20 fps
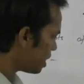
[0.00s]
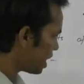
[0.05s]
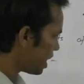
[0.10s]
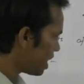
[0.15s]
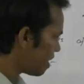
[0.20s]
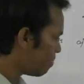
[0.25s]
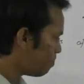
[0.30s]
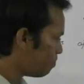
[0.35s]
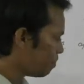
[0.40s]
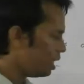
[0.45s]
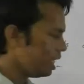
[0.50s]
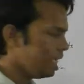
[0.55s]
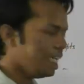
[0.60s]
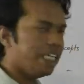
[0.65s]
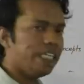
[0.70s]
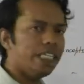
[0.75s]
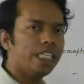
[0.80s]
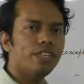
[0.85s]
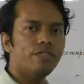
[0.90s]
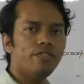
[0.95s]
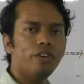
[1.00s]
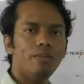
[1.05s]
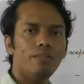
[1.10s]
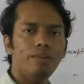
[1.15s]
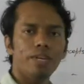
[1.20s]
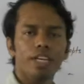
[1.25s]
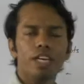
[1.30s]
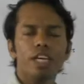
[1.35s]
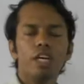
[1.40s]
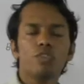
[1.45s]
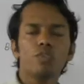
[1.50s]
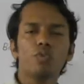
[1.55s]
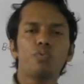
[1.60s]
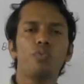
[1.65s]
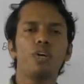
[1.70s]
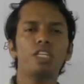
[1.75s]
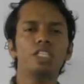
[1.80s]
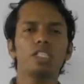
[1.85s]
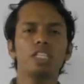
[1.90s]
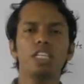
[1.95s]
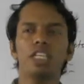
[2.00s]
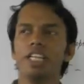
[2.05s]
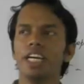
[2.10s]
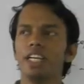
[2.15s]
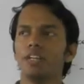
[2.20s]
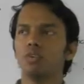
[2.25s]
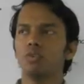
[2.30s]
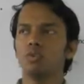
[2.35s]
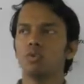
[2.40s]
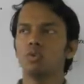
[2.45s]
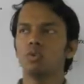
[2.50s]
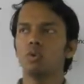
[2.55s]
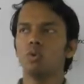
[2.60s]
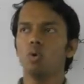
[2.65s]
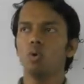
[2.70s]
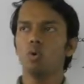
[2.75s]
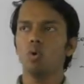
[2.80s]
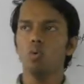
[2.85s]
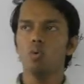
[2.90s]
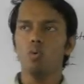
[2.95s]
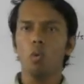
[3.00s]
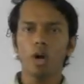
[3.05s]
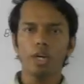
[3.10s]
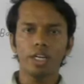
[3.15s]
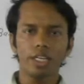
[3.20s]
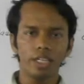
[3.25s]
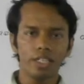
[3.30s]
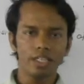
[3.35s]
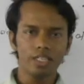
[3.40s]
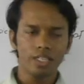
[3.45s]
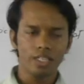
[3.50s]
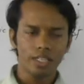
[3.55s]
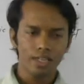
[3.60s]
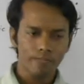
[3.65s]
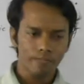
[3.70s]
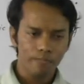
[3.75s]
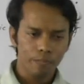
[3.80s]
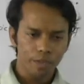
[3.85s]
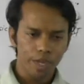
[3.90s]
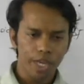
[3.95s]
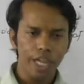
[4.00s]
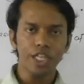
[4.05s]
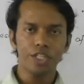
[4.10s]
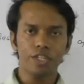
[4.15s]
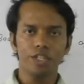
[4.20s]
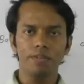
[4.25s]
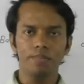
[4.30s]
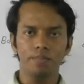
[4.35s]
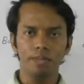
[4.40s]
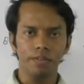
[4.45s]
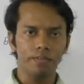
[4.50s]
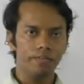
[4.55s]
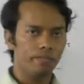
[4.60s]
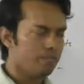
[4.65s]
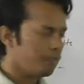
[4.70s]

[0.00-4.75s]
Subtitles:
gram per liter will be. So first thing that you should know, what is STP?